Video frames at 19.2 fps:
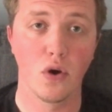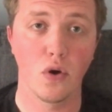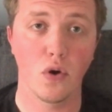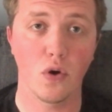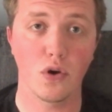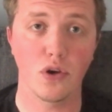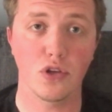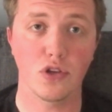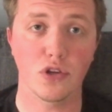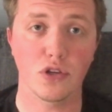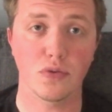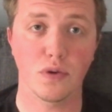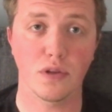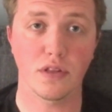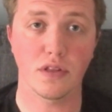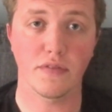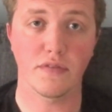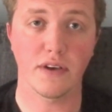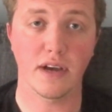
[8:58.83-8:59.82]
or you just
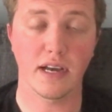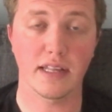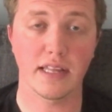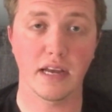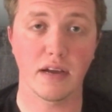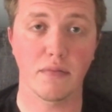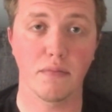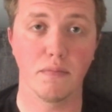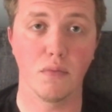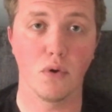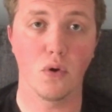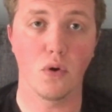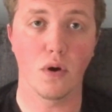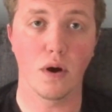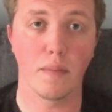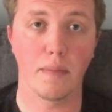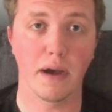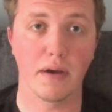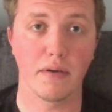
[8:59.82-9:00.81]
want to find out
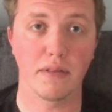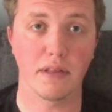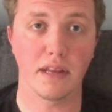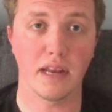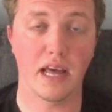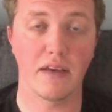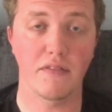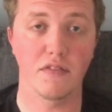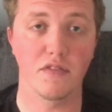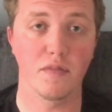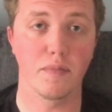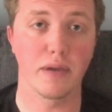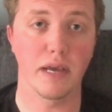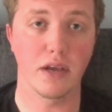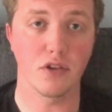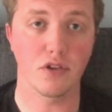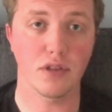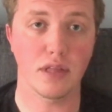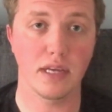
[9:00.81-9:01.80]
more about the life of a
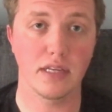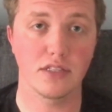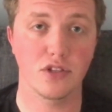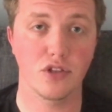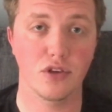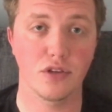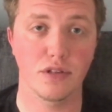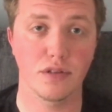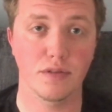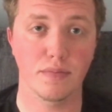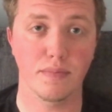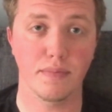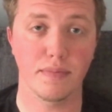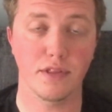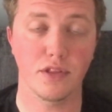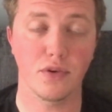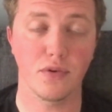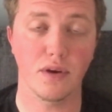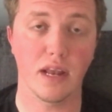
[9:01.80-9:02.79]
PhD student,
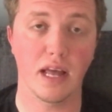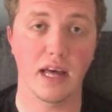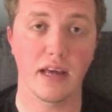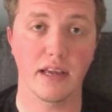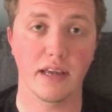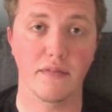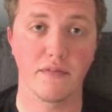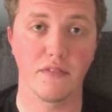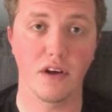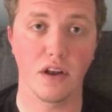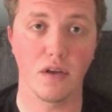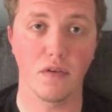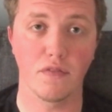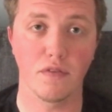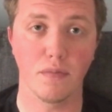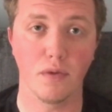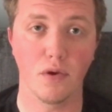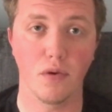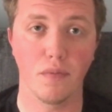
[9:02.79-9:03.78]
do like and follow
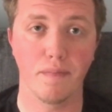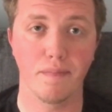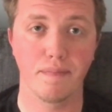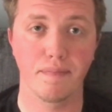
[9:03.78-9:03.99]
for more.